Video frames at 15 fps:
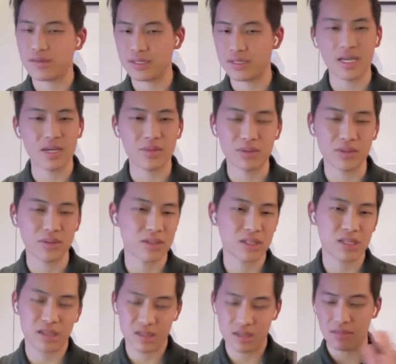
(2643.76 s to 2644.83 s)
serving
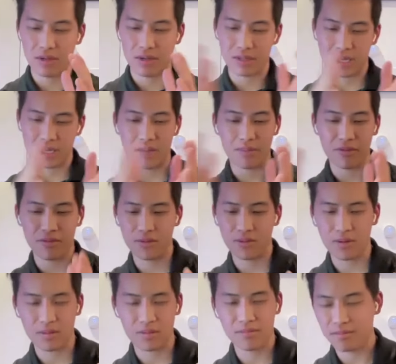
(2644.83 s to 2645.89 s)
tables in my gap
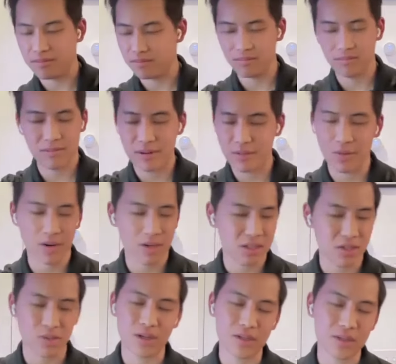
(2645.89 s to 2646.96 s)
before
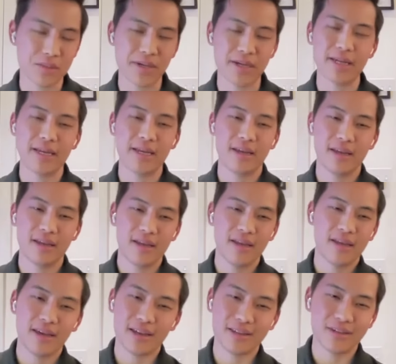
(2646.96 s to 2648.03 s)
working somewhere else. But
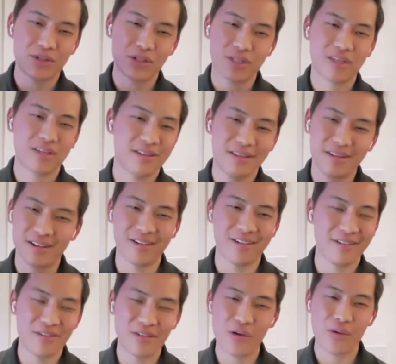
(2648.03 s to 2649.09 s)
yeah, so just, you know,
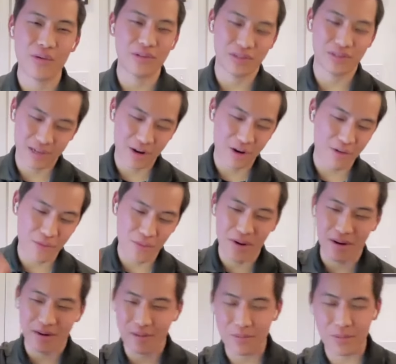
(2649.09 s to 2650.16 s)
it was get off
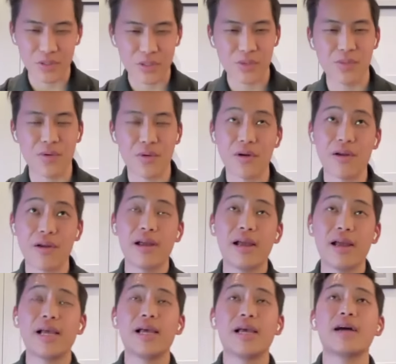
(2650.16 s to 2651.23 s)
work, work some more.
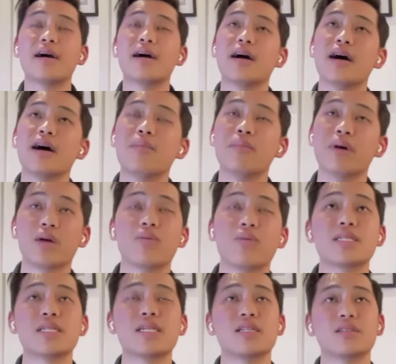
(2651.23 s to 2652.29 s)
But it
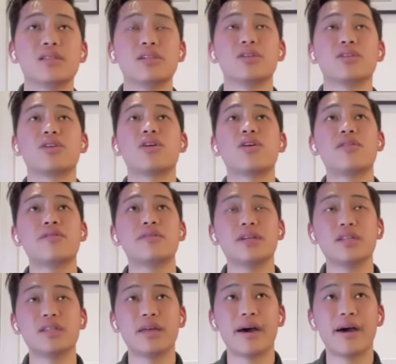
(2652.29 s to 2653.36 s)
wasn't until
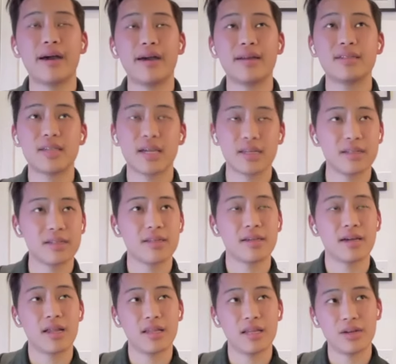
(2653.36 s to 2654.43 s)
COVID that
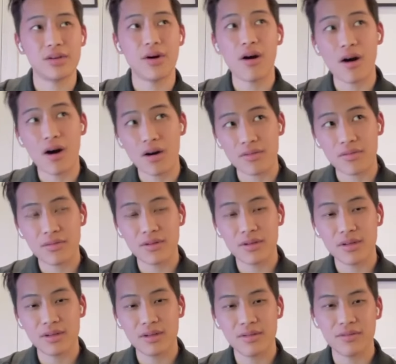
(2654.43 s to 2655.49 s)
technically got laid off
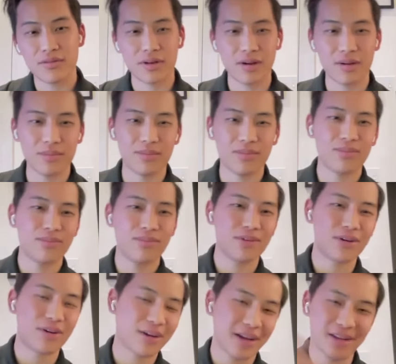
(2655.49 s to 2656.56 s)
from,
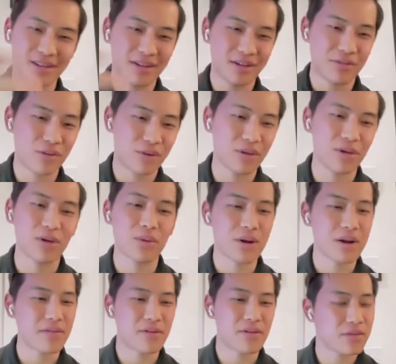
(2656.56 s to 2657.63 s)
or got, you know, furloughed or
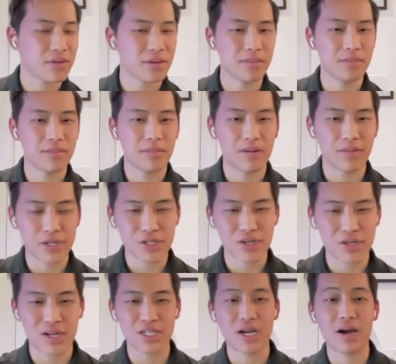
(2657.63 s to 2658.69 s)
whatever from my
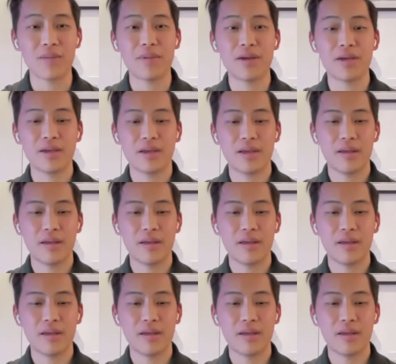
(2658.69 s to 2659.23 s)
restaurant job.